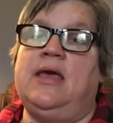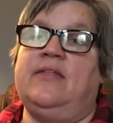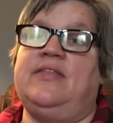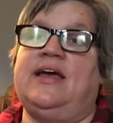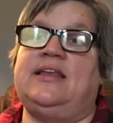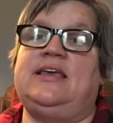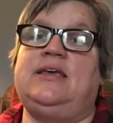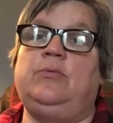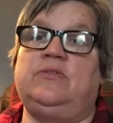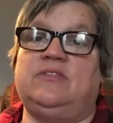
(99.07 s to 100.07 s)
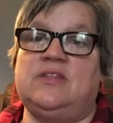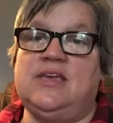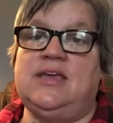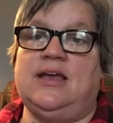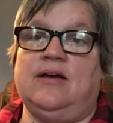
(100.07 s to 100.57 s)
that He was
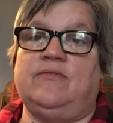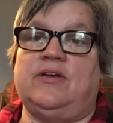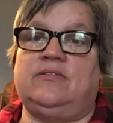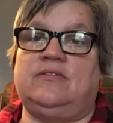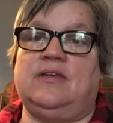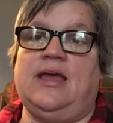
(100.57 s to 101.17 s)
thinking of us.